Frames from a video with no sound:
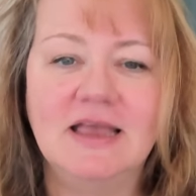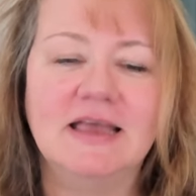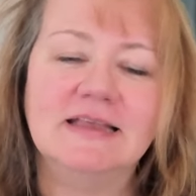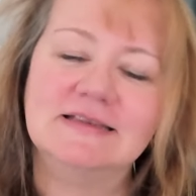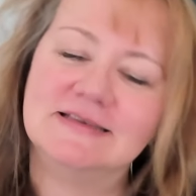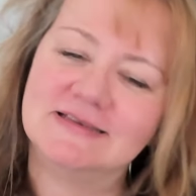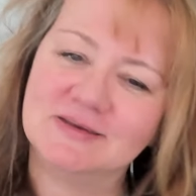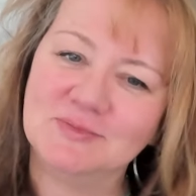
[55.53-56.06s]

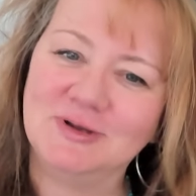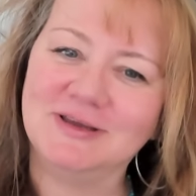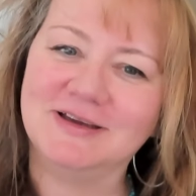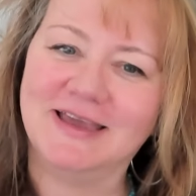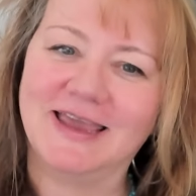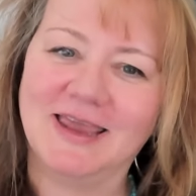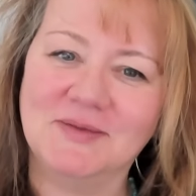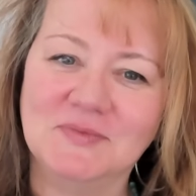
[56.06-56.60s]
and similar
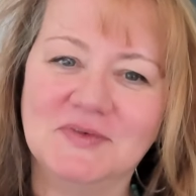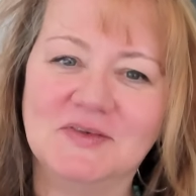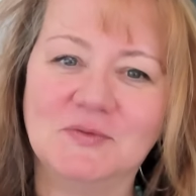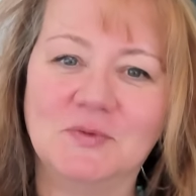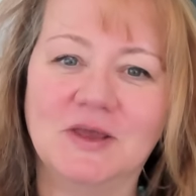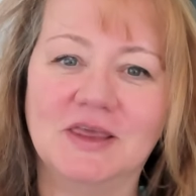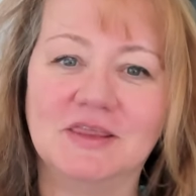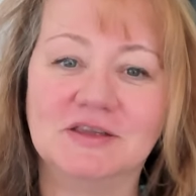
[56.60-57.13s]
games
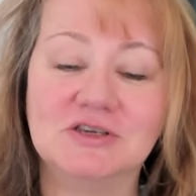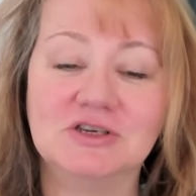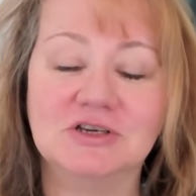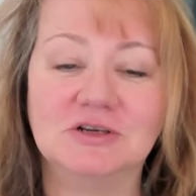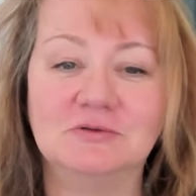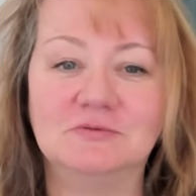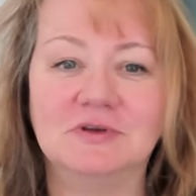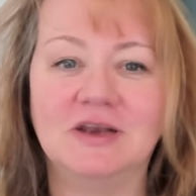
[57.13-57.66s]
with
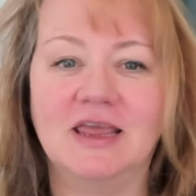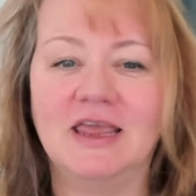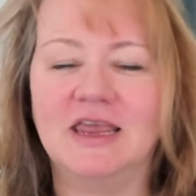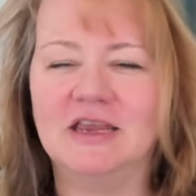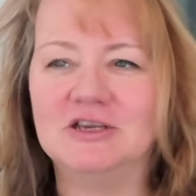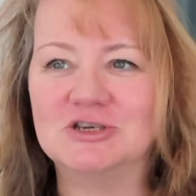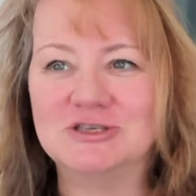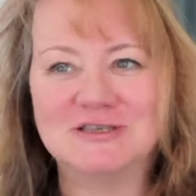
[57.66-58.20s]
children
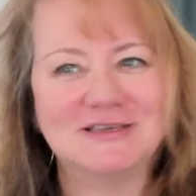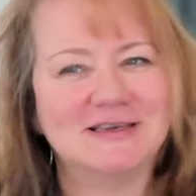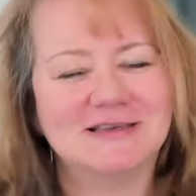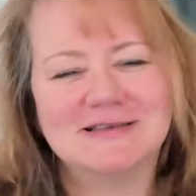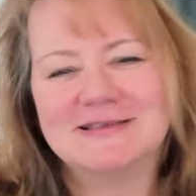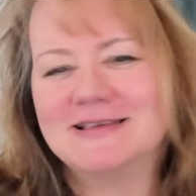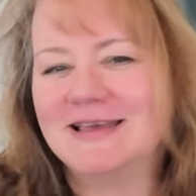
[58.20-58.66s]
aged 6